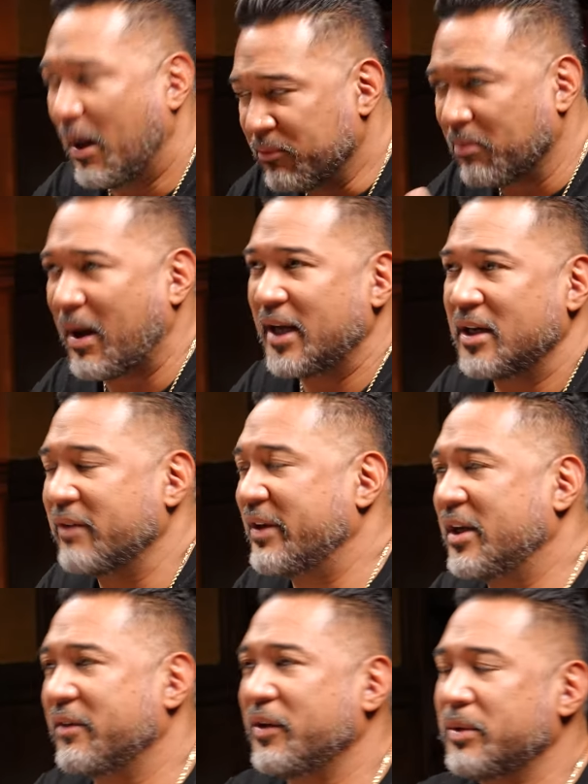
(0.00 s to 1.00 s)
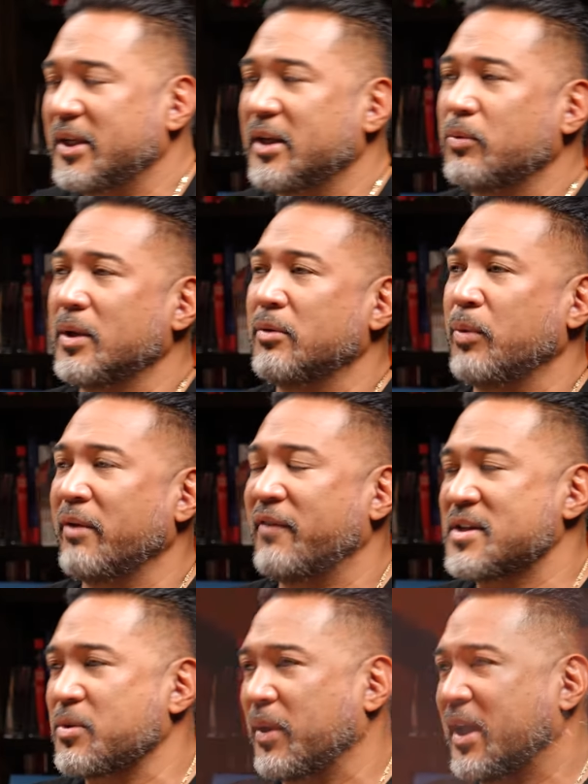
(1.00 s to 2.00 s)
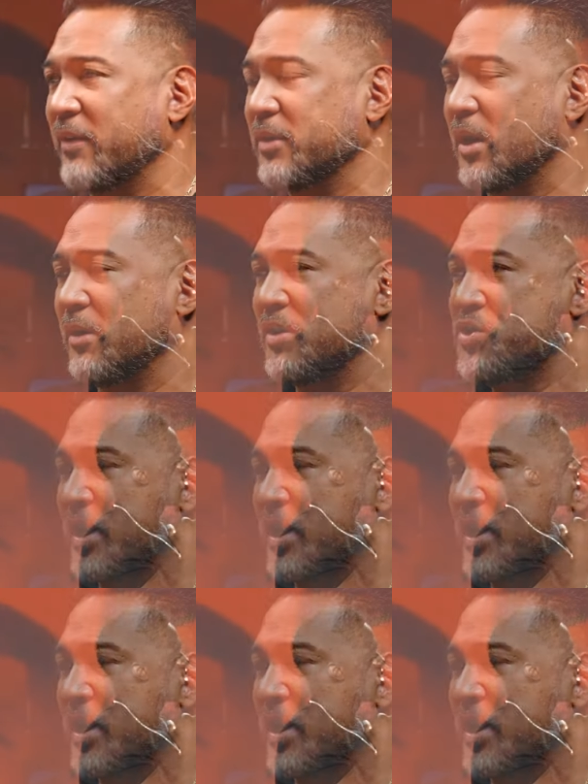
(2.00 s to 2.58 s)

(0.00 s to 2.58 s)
I'm reminded of an interview we did when we visited with Kevin Hart in